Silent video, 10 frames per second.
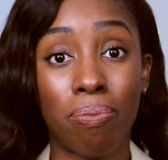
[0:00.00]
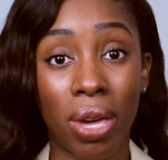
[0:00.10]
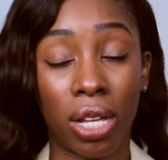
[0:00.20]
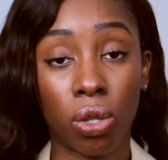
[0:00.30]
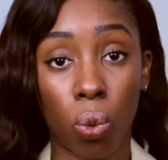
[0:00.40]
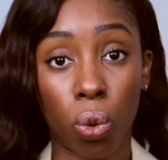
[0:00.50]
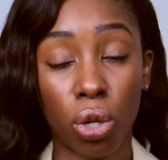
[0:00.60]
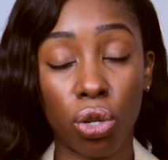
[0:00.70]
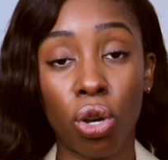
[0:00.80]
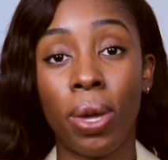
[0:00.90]
base
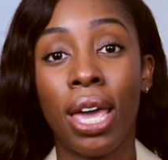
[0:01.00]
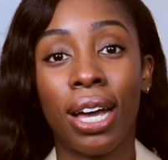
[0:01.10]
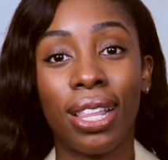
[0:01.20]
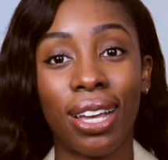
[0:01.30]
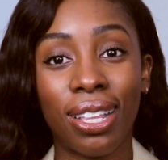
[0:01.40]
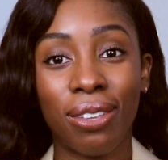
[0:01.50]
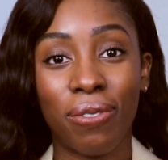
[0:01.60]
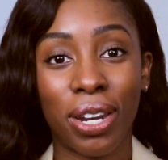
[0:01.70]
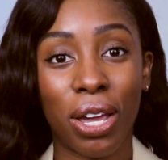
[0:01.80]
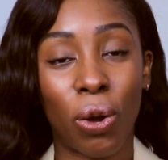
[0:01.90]
wardrobe, click on the
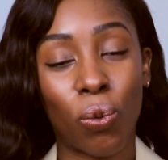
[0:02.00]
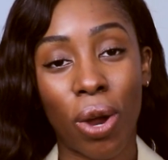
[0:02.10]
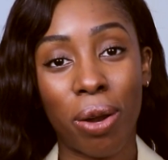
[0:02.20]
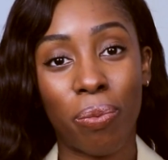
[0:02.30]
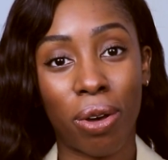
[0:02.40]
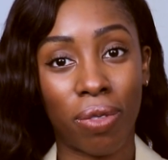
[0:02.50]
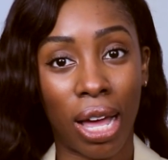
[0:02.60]
video right above.